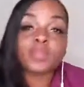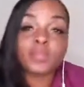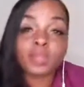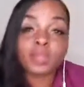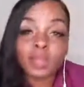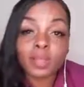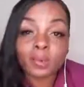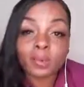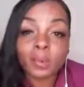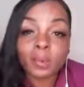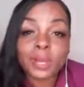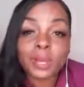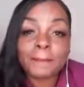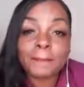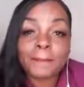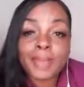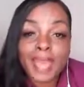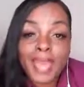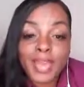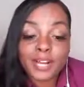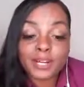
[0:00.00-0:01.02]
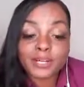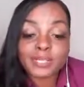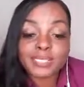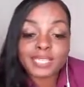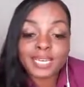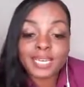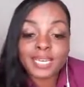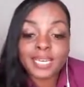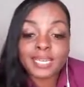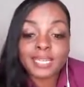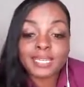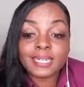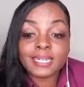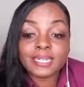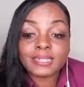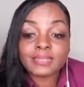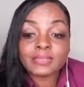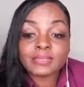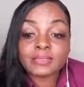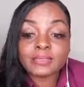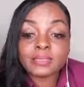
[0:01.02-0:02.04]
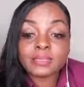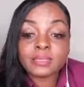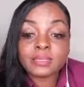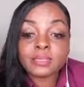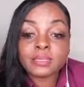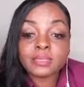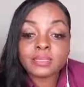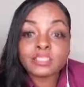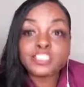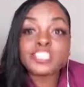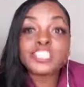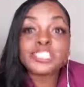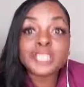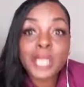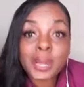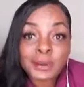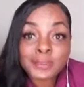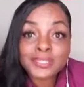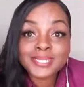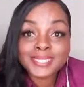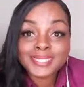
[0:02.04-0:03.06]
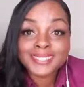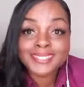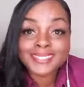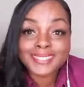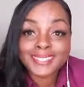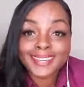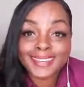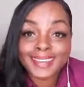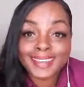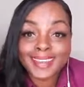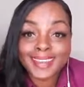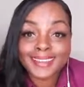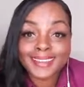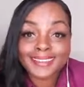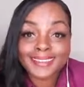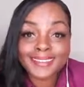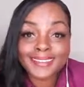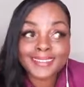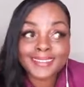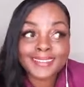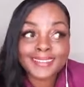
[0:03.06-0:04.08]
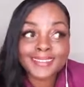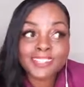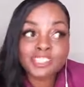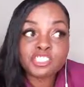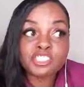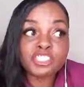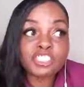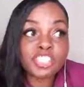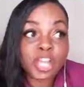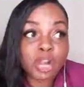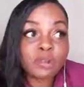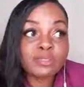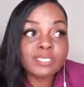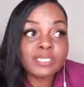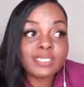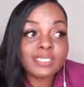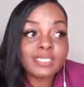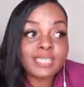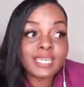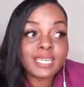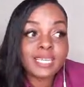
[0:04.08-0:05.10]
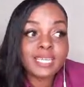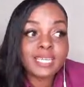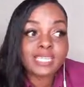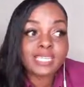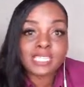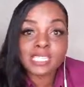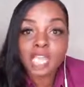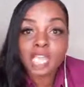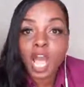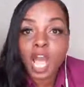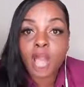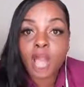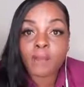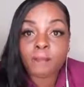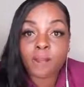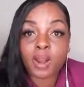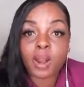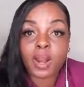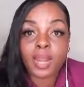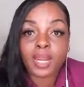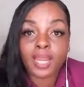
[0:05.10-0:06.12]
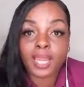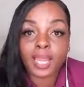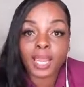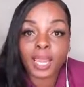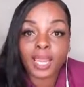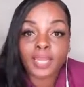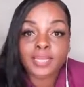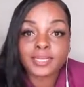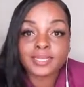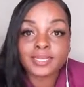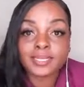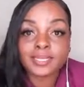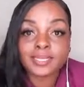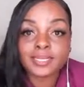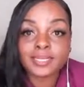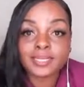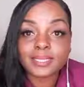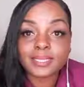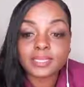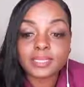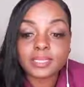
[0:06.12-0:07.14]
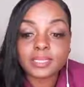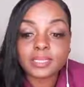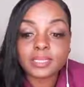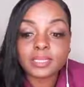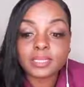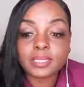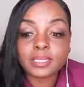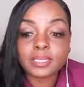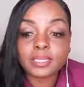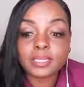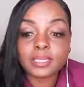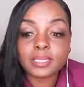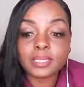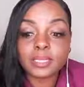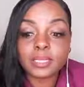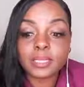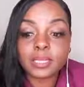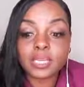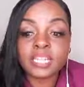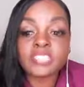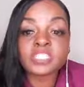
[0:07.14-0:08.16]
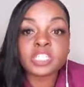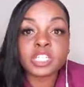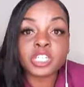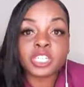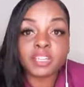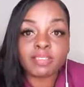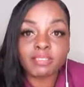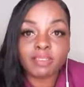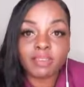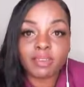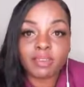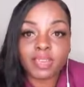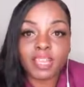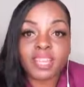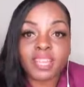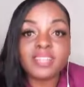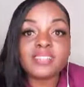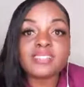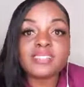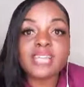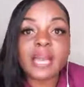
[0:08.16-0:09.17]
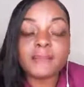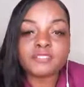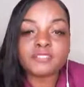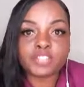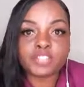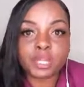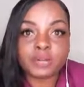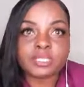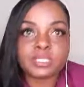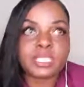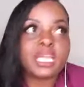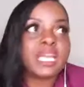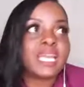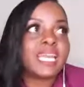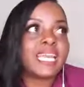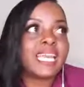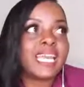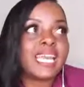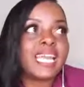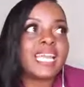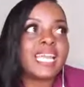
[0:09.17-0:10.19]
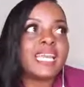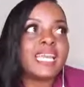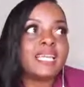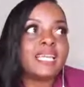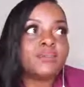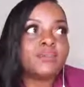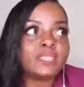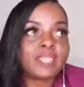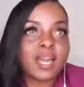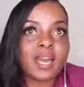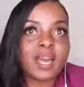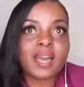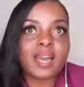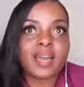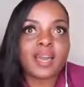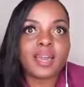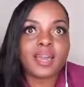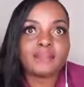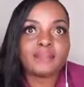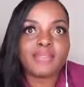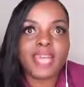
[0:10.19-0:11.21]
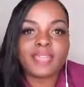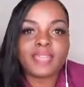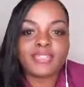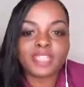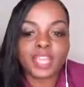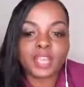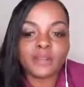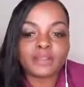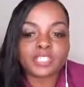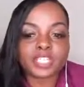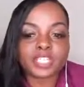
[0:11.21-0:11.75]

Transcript: what matters is certainty. Certainty in the stock market is a good thing. Any type of certainty. Any time that there is a